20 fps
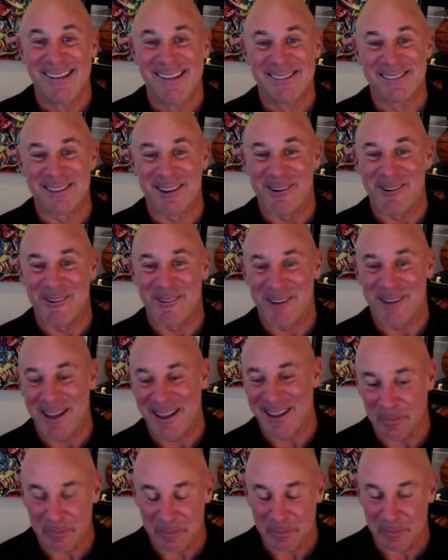So I
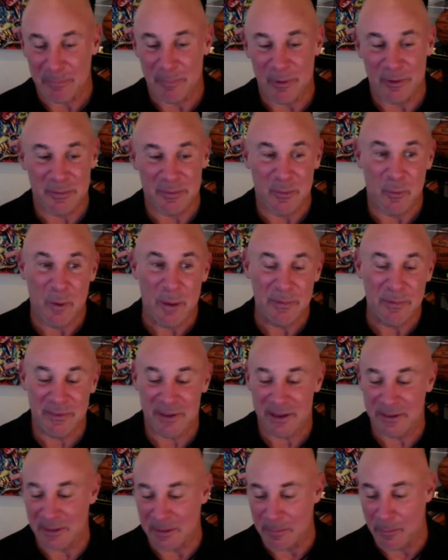built him a
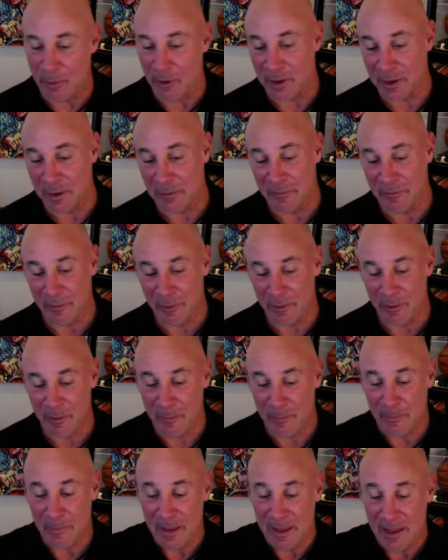website, did marketing for
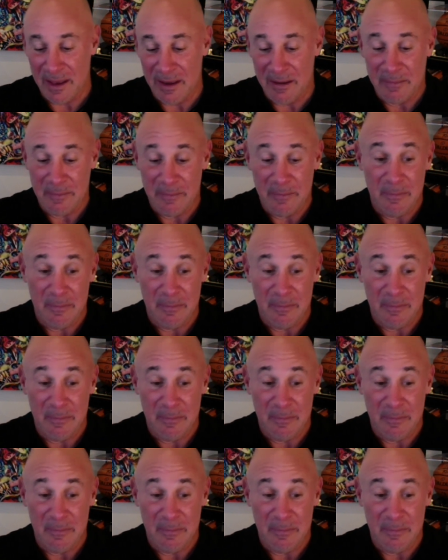him, and